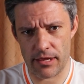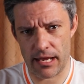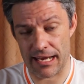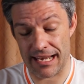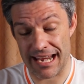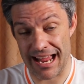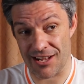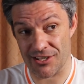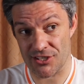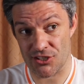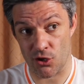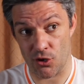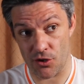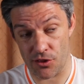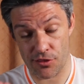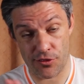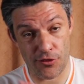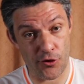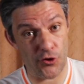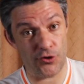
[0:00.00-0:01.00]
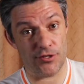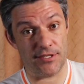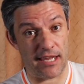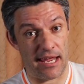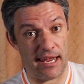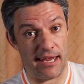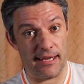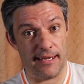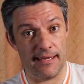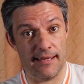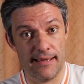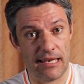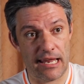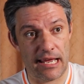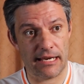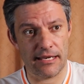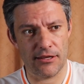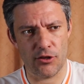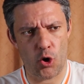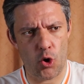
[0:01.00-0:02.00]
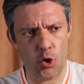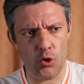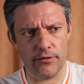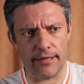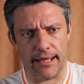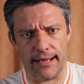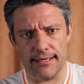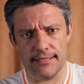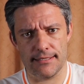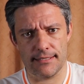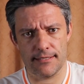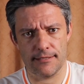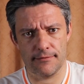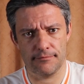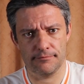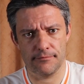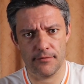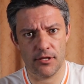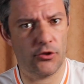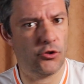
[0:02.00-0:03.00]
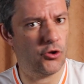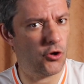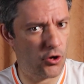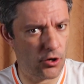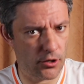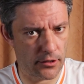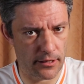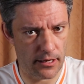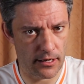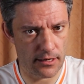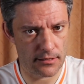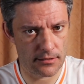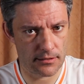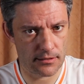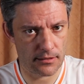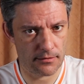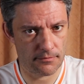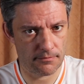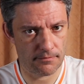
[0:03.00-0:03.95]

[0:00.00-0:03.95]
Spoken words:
they announce on Thursday, like in the old days, the dark days.